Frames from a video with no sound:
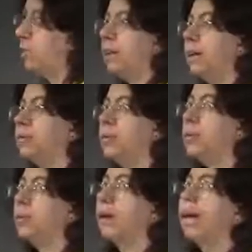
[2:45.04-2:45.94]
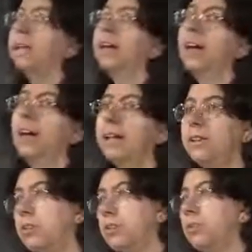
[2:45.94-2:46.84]
available to it. And
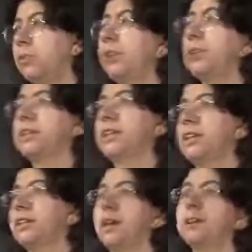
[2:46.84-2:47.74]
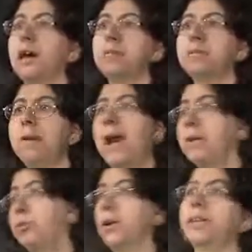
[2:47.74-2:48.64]
there's a reward signal that comes
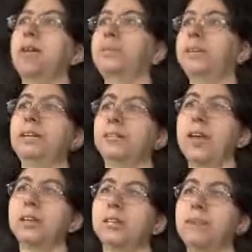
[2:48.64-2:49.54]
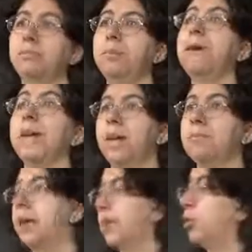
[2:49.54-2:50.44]
back. For example, the agent might be making
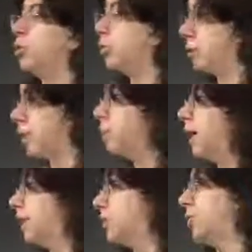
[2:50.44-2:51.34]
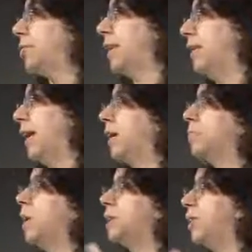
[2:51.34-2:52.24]
money or losing money. So it might be getting
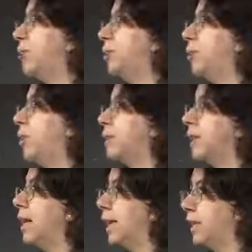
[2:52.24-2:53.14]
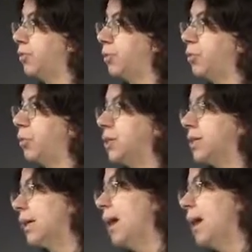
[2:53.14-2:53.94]
positive rewards and negative rewards.